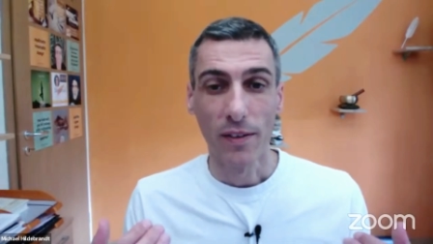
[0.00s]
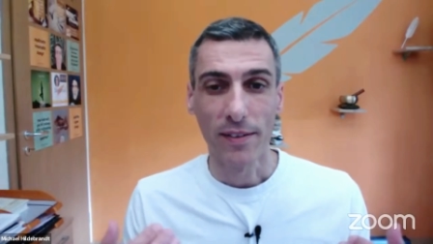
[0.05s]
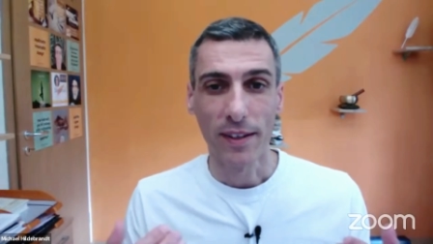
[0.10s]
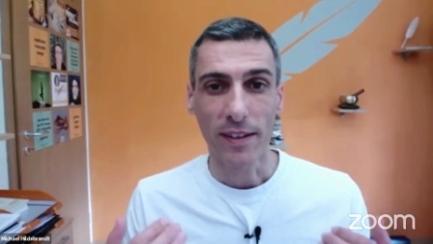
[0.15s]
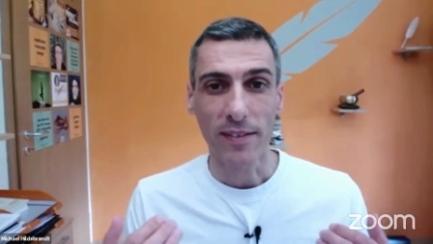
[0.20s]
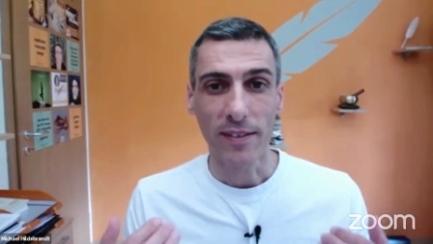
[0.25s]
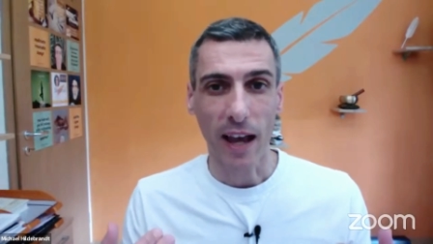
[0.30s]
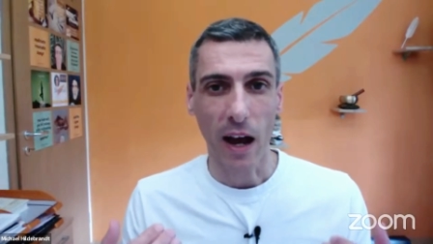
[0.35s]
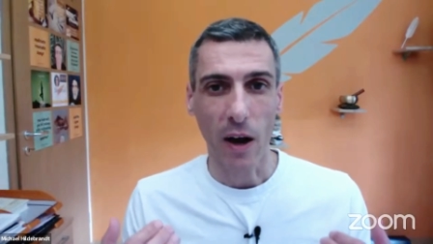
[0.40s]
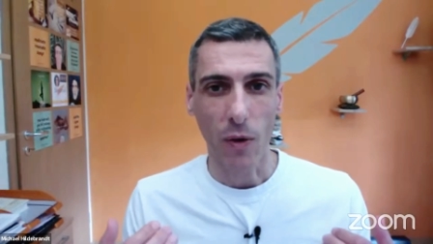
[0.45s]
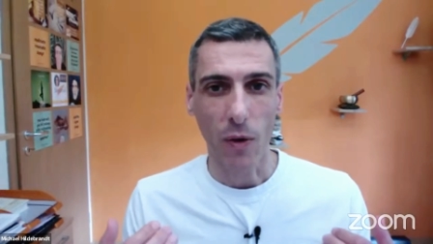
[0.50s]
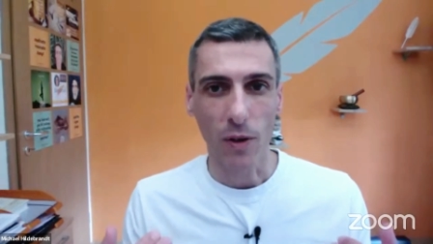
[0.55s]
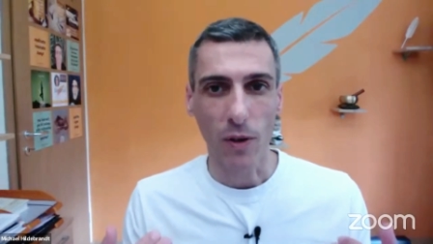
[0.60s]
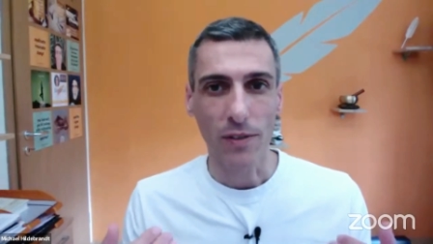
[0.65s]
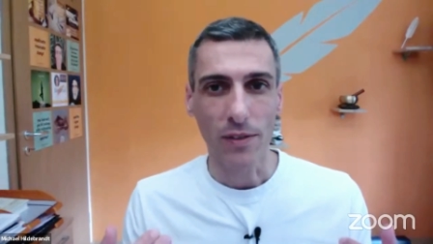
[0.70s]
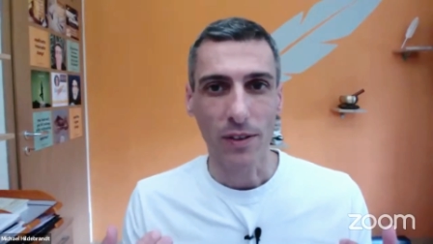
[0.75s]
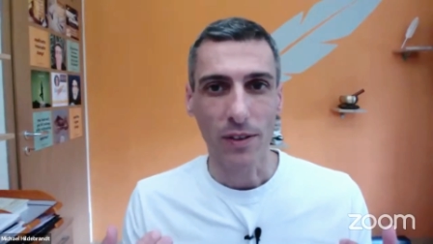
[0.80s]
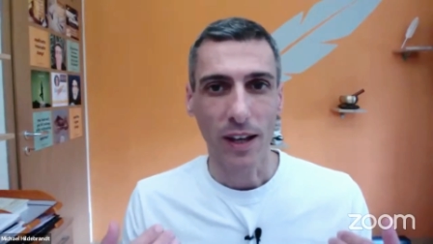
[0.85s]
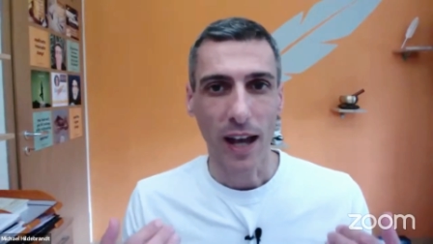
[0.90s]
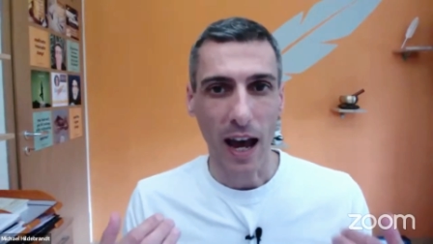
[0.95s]
6
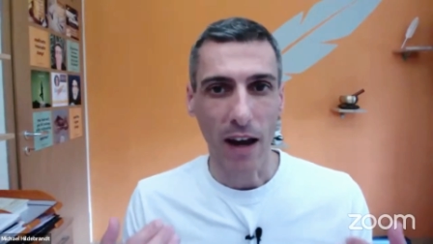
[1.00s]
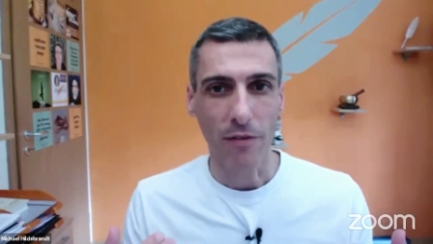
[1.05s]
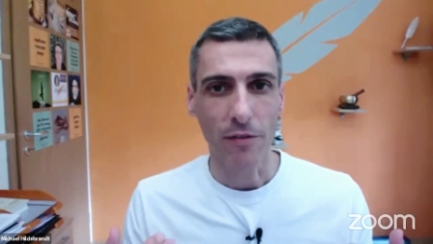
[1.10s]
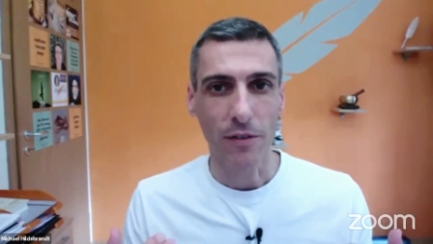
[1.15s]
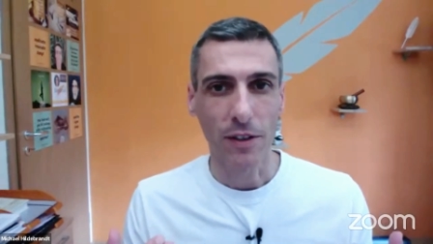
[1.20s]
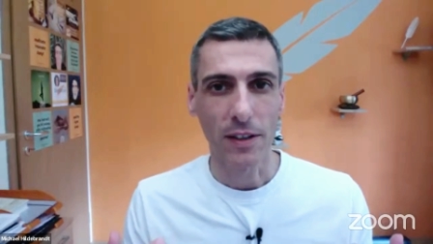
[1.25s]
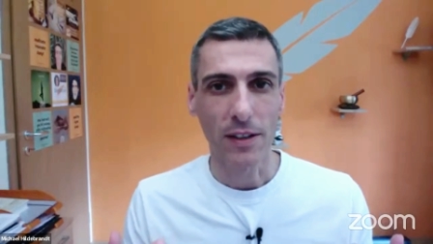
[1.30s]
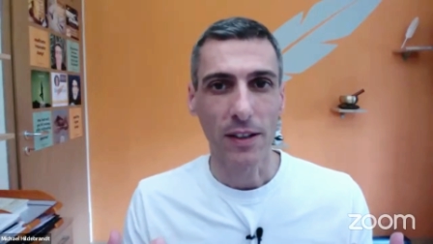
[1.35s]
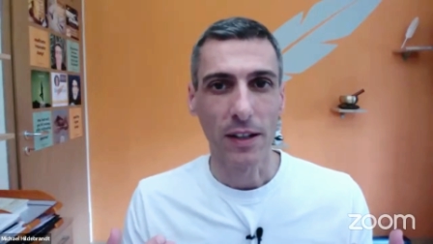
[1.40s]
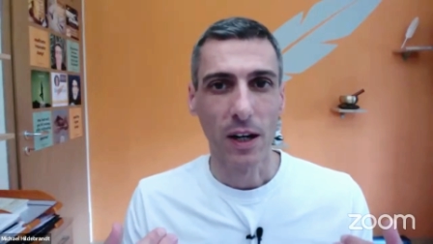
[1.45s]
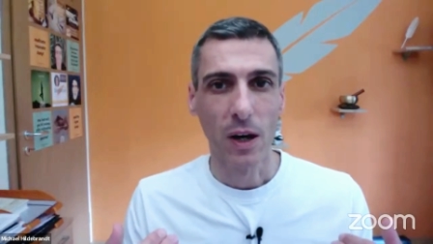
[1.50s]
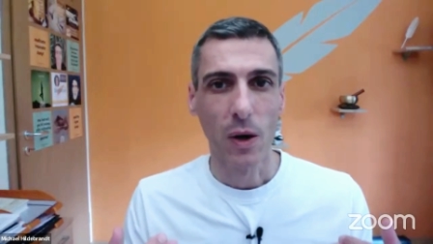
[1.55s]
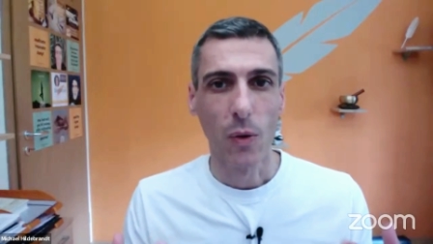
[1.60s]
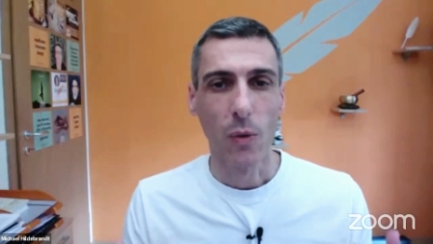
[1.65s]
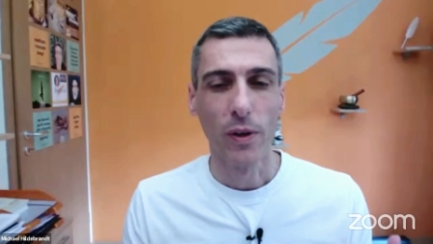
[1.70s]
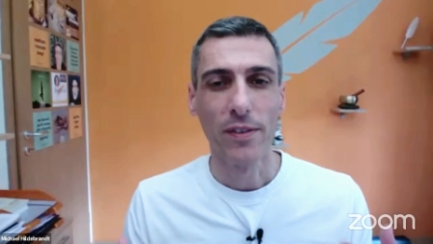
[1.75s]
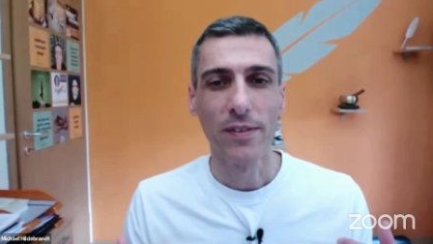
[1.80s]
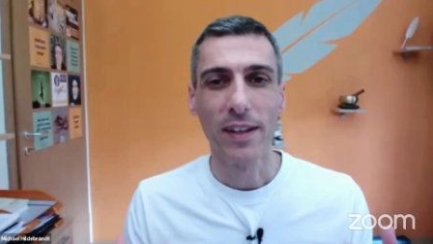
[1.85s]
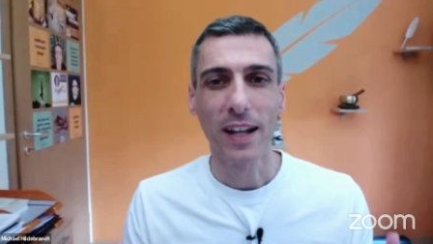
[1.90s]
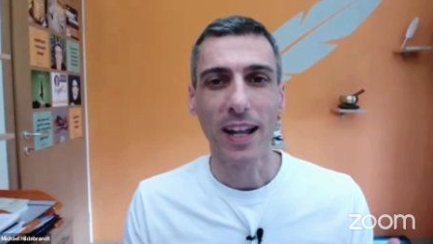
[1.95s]
hours after it,
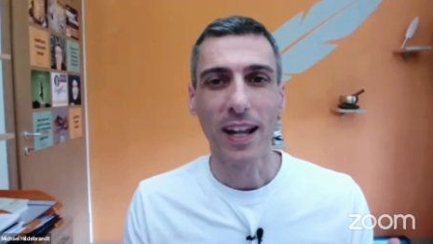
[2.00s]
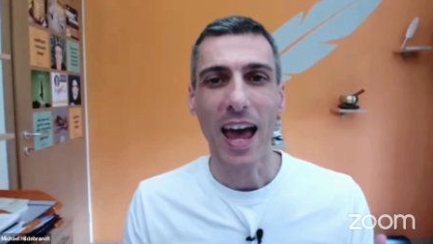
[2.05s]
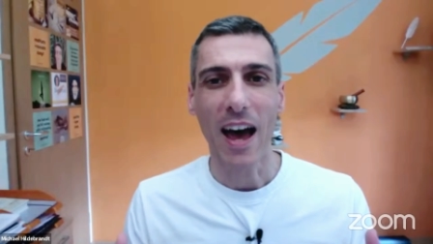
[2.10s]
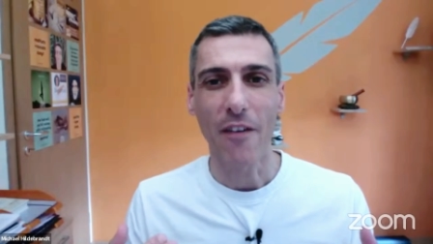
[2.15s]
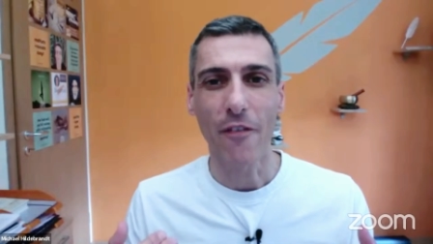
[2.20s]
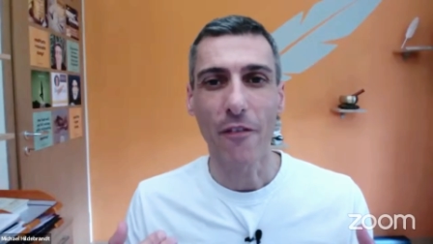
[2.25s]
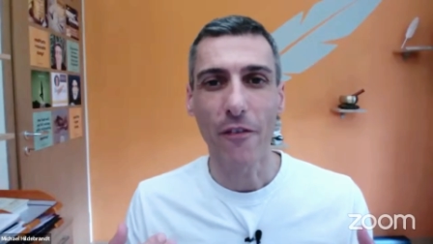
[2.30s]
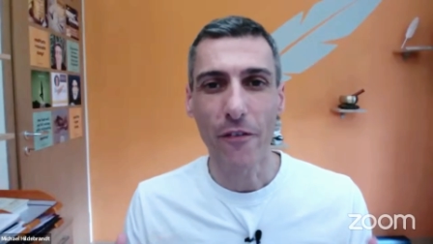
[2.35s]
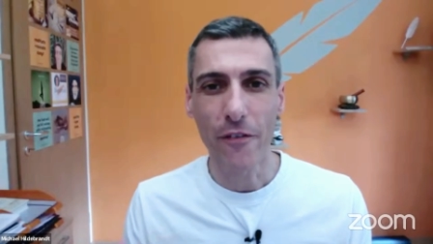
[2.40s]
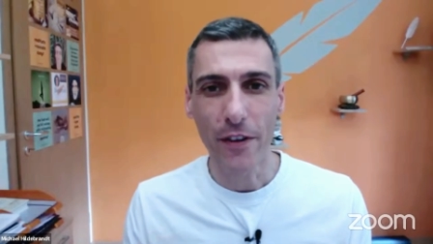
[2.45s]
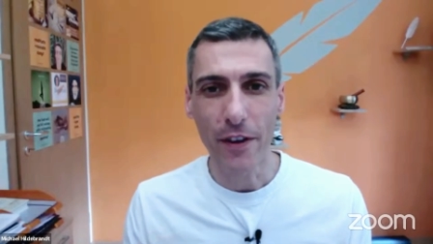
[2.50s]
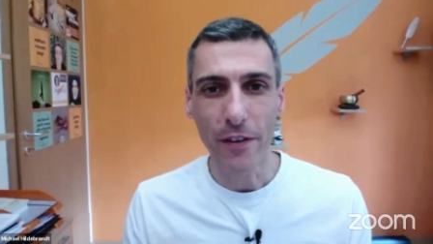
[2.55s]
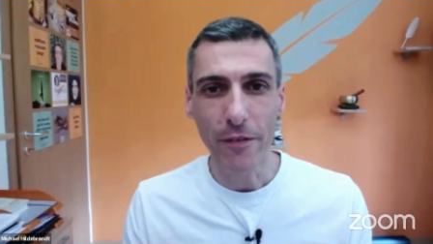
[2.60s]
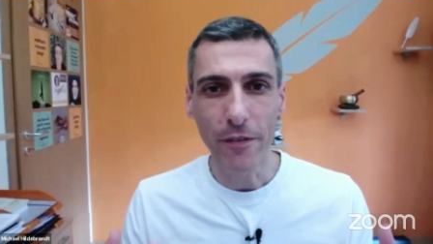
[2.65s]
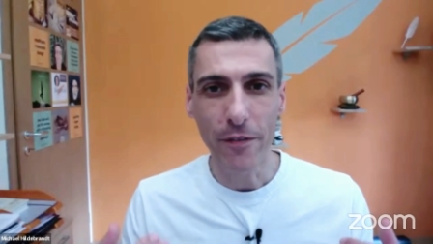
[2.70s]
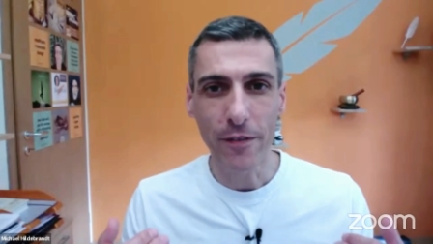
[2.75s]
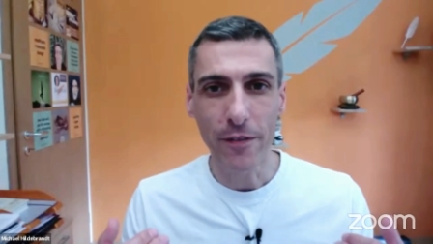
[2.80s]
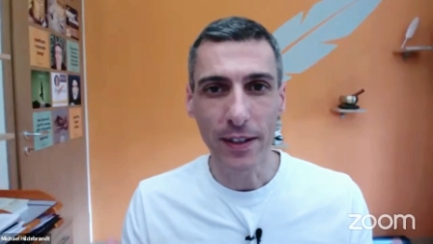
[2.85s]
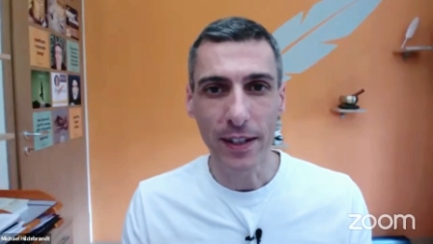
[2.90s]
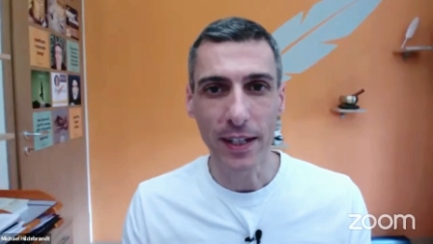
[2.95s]
we still have
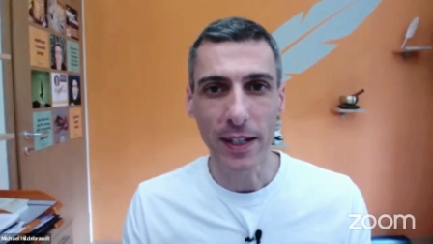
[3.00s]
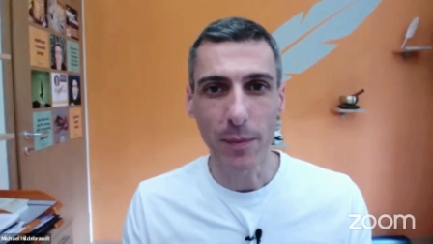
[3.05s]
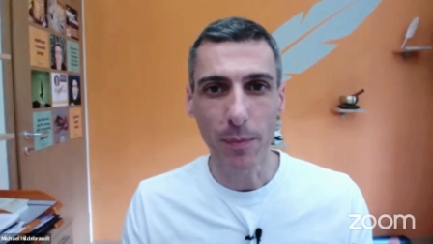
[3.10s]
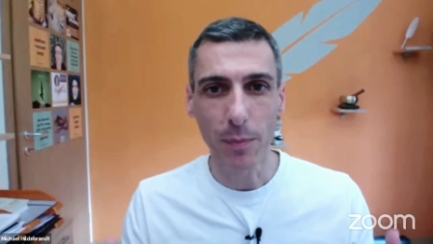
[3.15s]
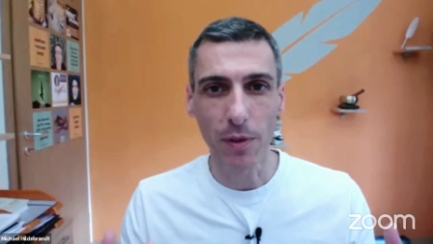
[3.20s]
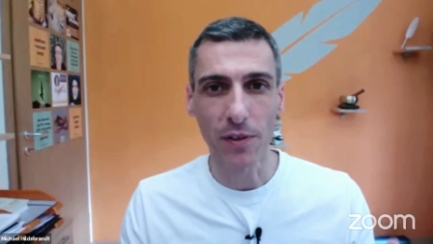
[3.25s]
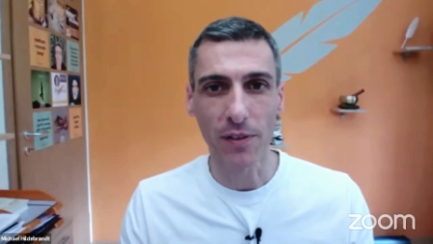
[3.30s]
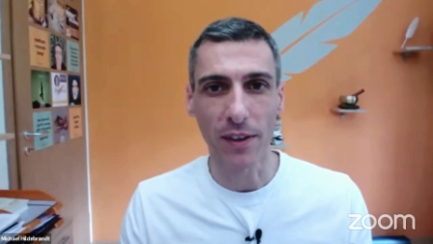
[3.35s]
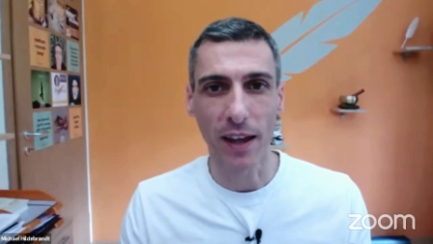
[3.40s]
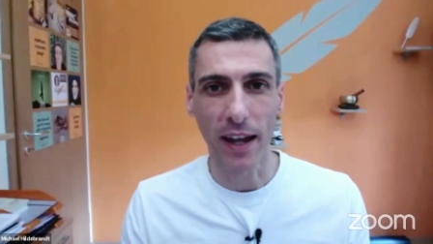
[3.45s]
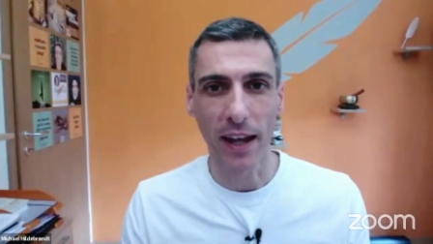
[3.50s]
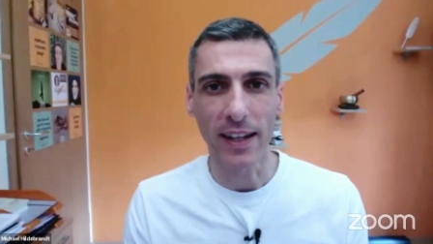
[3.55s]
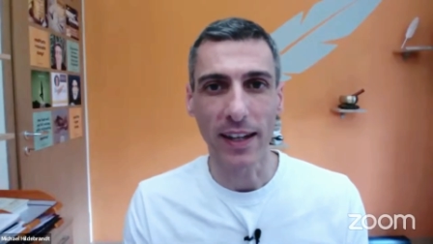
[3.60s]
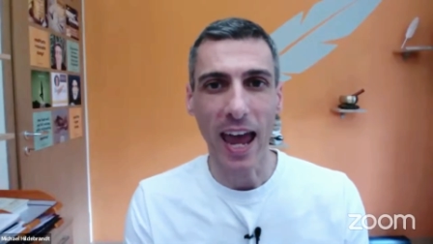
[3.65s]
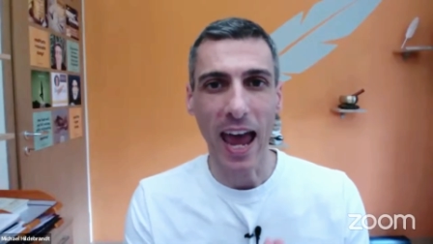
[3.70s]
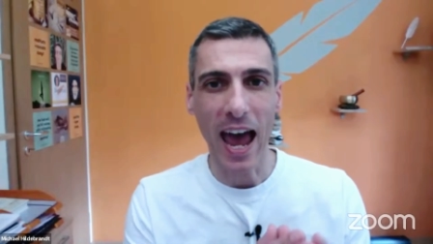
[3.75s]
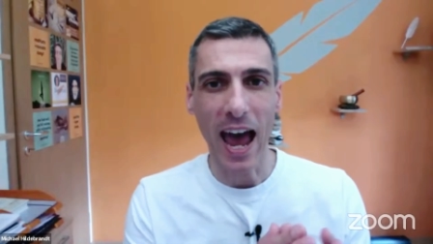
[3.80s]
50%,